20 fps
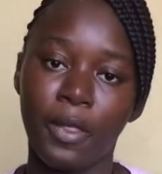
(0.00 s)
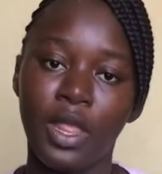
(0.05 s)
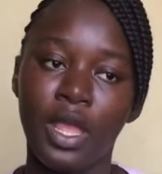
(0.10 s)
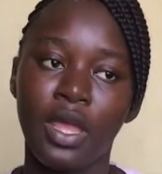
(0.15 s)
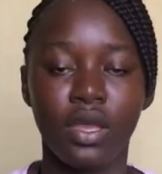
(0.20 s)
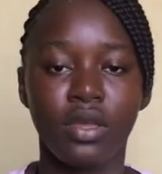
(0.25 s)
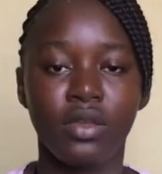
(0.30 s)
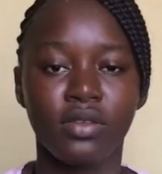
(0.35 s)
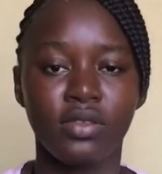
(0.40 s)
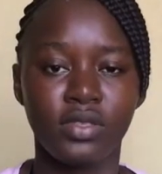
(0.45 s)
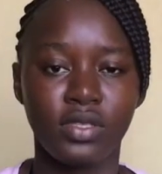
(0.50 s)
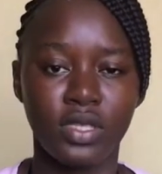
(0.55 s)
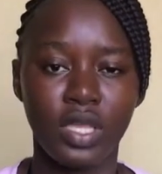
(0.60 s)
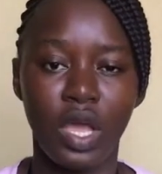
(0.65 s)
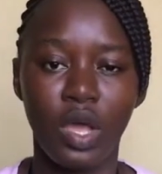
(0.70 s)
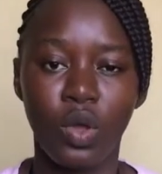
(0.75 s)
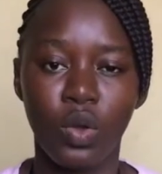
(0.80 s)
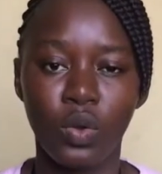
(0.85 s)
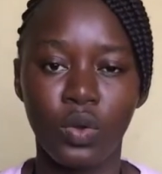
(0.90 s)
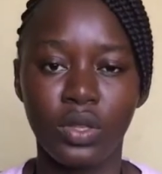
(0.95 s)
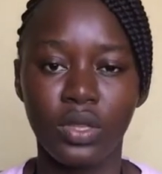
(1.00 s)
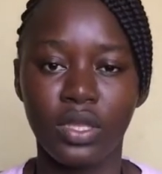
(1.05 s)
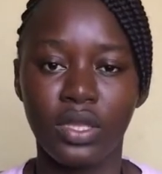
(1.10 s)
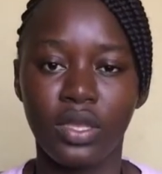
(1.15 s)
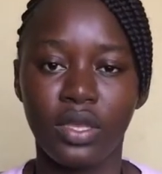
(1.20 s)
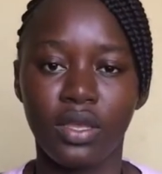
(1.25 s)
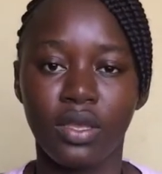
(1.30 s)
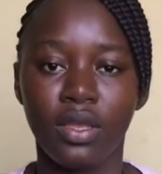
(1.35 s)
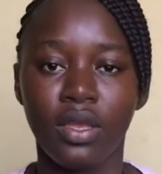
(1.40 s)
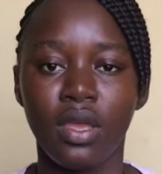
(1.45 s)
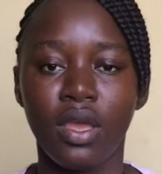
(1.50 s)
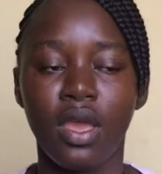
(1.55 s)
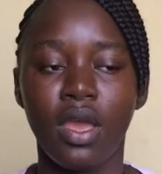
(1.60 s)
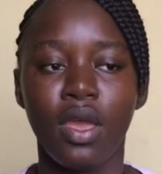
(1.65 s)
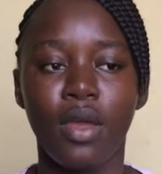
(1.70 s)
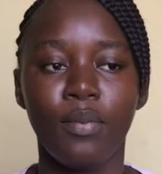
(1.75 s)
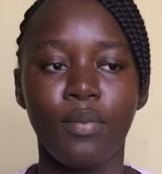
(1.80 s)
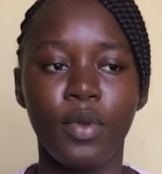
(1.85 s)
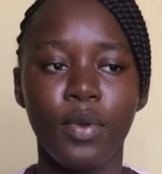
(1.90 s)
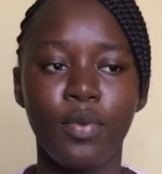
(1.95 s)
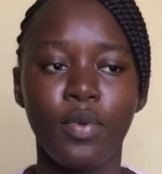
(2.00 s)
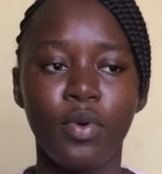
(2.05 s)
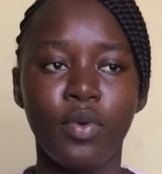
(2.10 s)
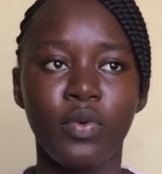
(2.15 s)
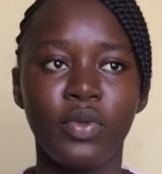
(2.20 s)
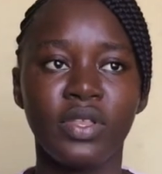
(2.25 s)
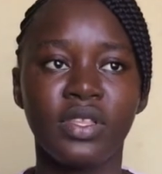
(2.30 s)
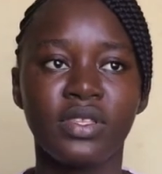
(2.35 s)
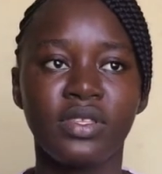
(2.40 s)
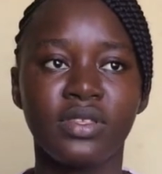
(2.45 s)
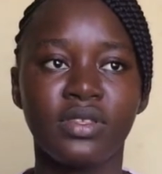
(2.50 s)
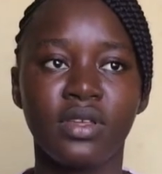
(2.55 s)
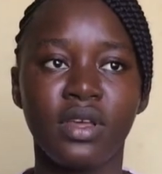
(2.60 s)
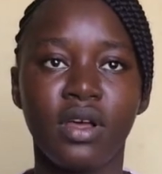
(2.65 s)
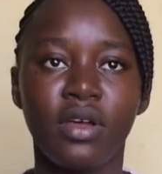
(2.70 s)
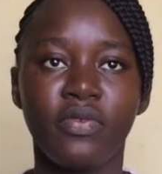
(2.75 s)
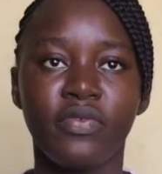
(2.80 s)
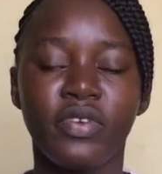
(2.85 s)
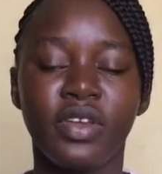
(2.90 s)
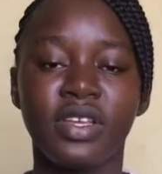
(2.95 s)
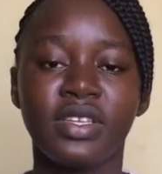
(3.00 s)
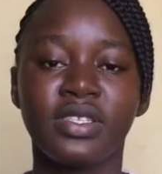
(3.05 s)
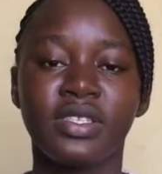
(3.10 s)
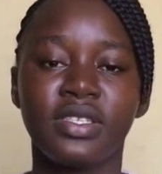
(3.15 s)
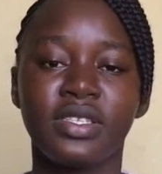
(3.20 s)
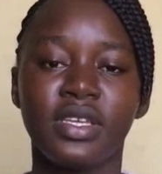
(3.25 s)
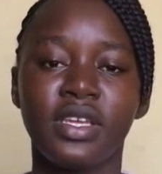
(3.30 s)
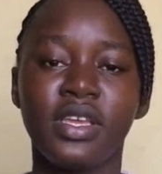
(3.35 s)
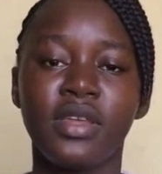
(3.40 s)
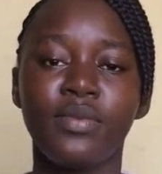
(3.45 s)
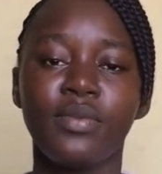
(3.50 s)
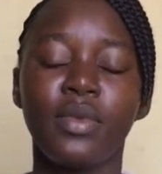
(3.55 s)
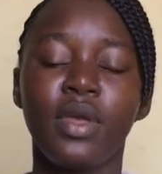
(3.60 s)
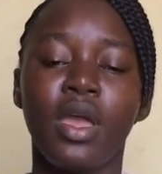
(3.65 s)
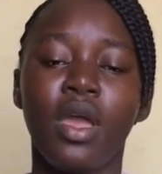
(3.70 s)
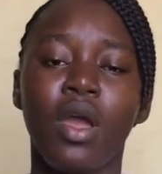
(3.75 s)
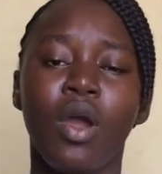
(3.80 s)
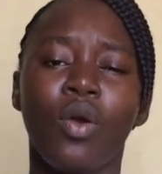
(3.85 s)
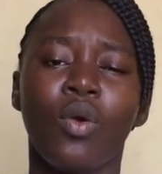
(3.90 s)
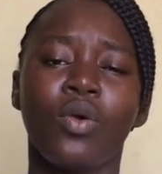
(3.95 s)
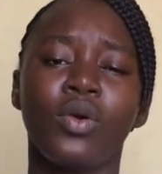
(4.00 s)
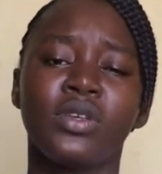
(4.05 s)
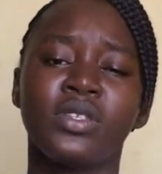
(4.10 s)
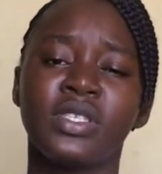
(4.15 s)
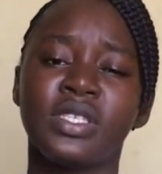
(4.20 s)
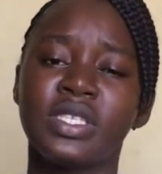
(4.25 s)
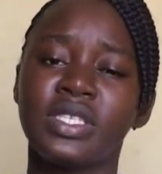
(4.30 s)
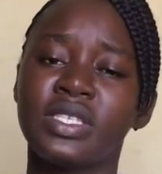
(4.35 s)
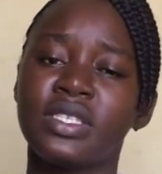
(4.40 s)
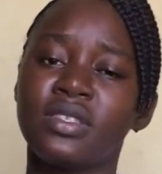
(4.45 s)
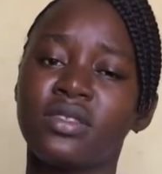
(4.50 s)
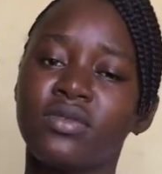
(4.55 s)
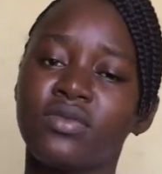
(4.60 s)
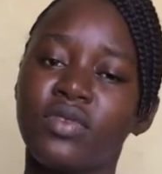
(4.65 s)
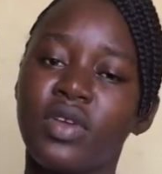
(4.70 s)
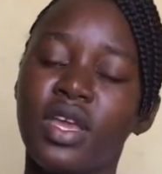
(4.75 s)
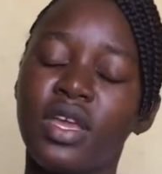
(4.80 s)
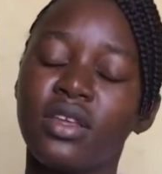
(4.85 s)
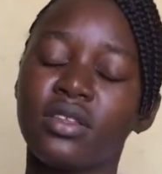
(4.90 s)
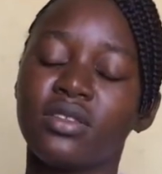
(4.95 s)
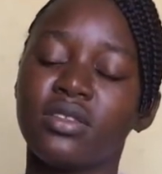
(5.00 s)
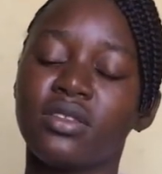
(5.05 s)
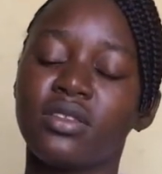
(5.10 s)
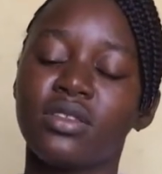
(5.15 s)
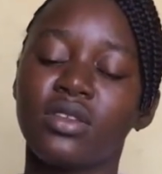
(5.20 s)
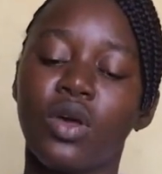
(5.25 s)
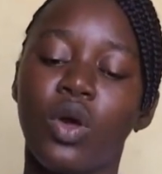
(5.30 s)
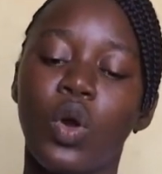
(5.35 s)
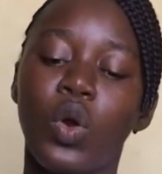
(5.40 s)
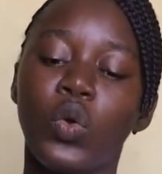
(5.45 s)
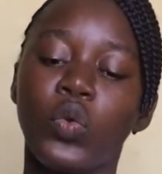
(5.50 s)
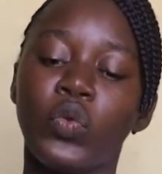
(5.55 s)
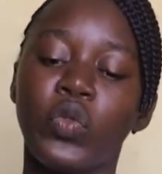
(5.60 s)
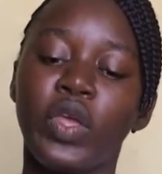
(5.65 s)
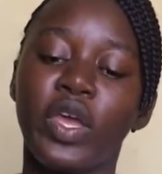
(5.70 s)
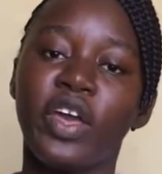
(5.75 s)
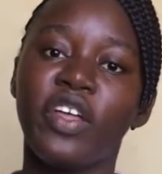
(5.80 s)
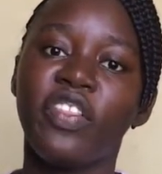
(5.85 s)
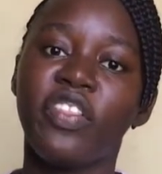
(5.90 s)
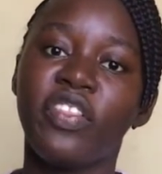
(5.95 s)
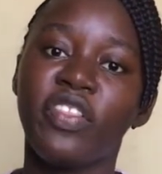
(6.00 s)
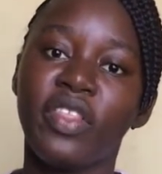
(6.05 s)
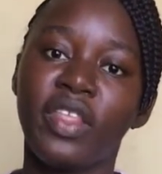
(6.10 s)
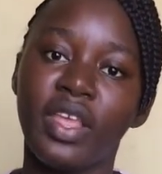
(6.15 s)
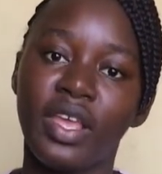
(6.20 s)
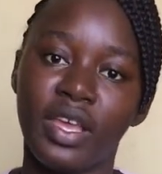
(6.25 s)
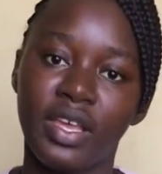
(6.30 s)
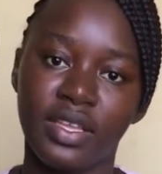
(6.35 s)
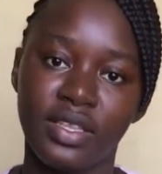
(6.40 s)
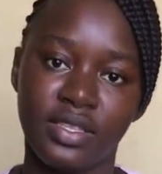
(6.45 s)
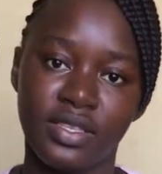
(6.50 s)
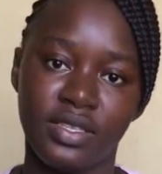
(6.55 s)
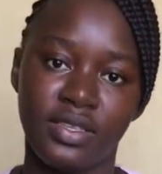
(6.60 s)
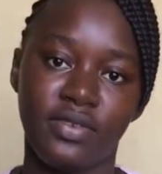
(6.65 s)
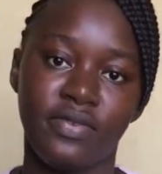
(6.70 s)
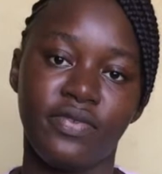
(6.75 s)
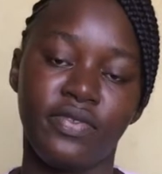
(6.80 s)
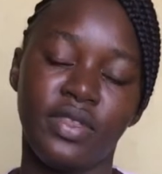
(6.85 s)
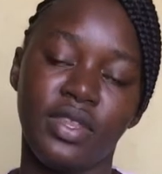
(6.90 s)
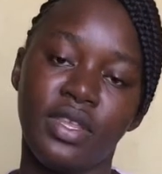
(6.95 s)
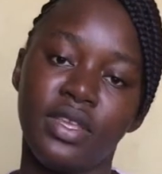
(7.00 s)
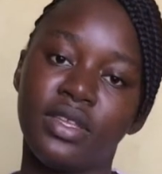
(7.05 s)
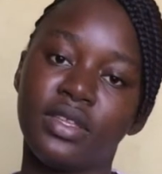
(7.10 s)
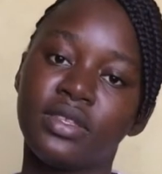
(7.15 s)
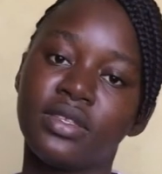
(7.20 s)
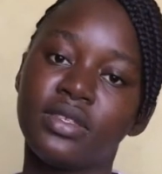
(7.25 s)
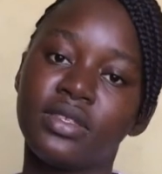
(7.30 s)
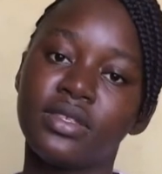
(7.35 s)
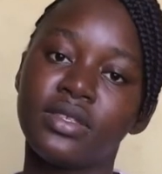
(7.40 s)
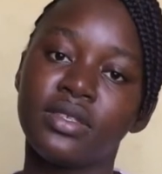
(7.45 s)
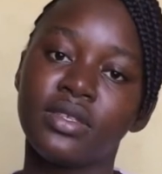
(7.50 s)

Secondly, people with self-esteem concentrate on their negative deeds.